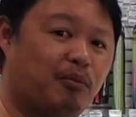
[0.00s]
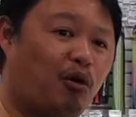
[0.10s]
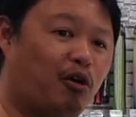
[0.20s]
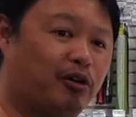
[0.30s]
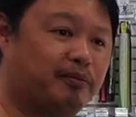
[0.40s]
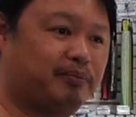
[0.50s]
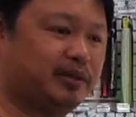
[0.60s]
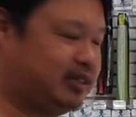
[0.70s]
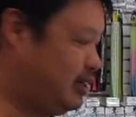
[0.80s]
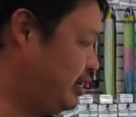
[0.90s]
more,
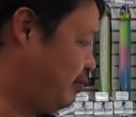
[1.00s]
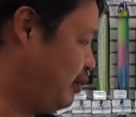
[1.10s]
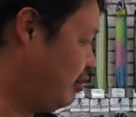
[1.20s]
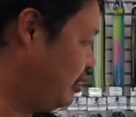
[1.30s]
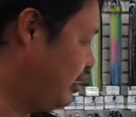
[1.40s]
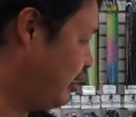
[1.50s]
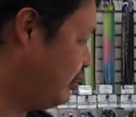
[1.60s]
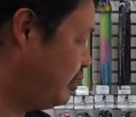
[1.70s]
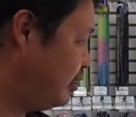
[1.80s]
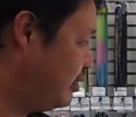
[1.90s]
particularly if
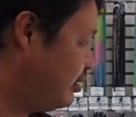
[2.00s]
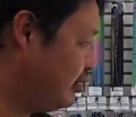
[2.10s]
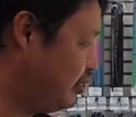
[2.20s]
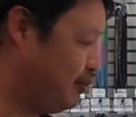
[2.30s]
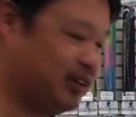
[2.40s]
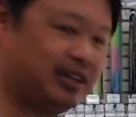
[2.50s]
if you